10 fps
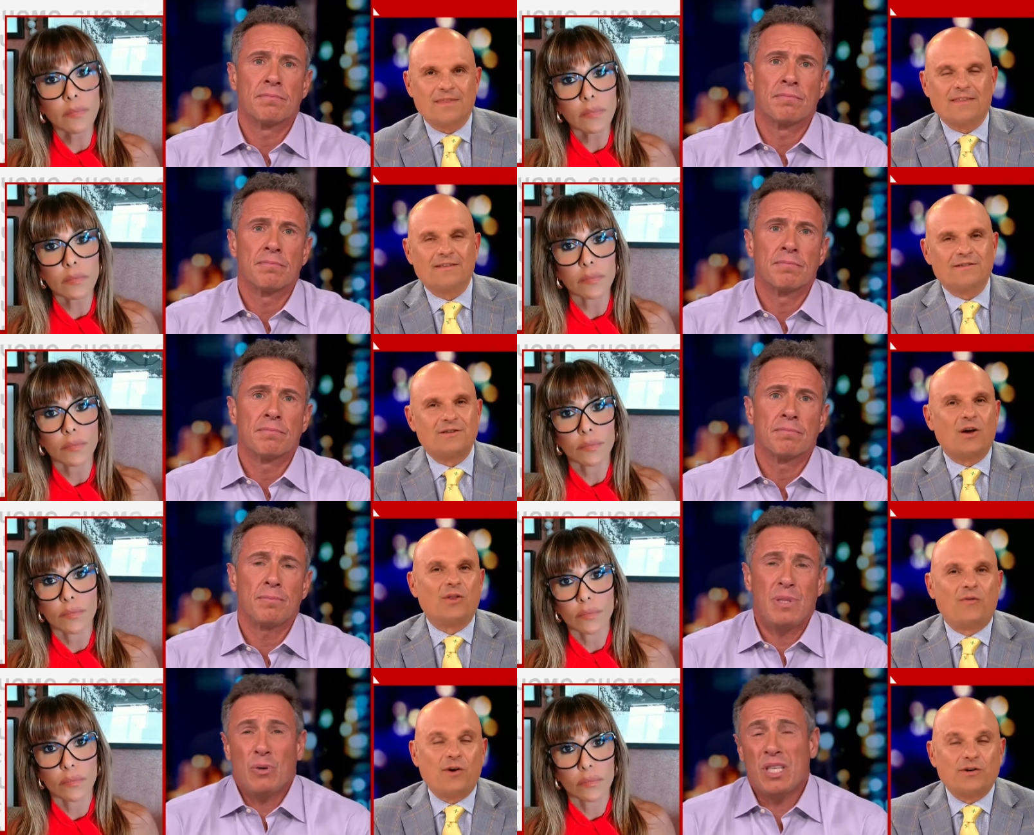Speaker 1: So
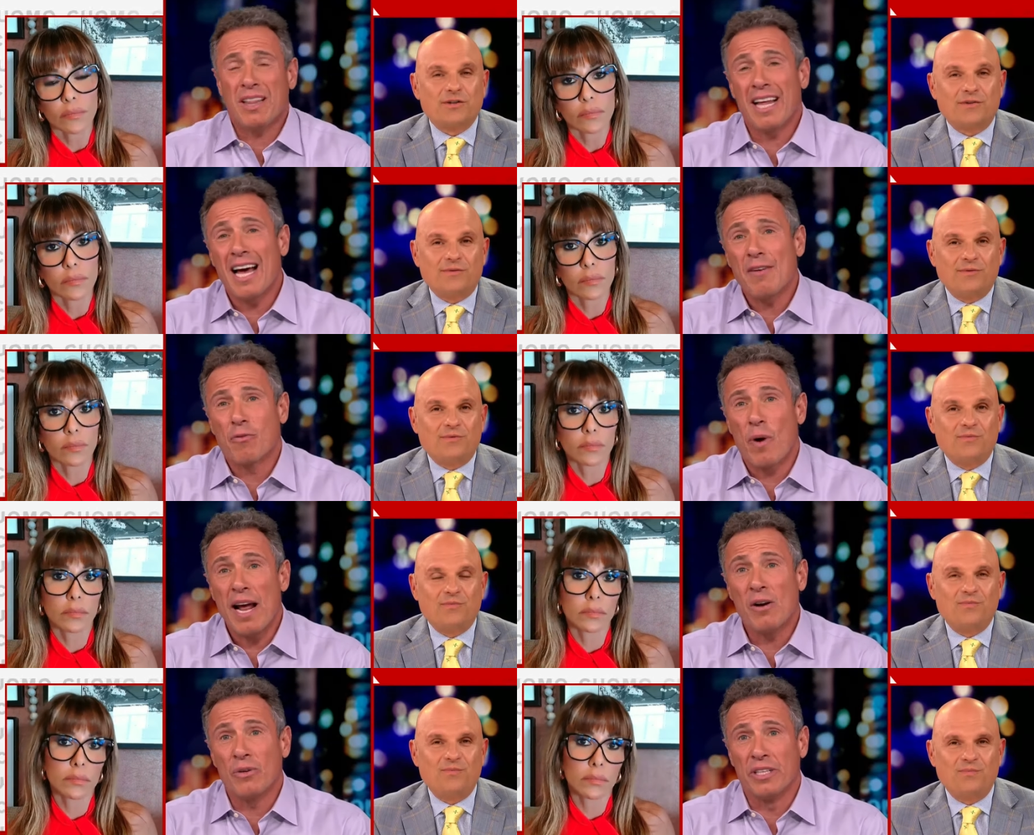the first... There's a live
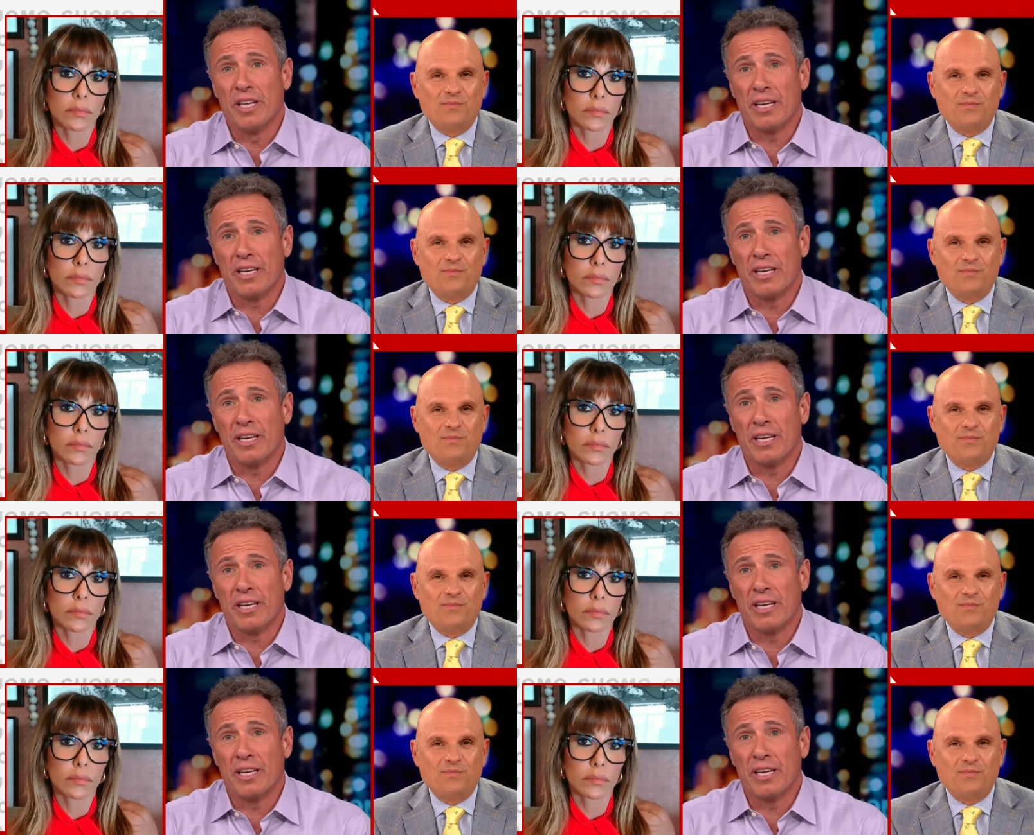round in the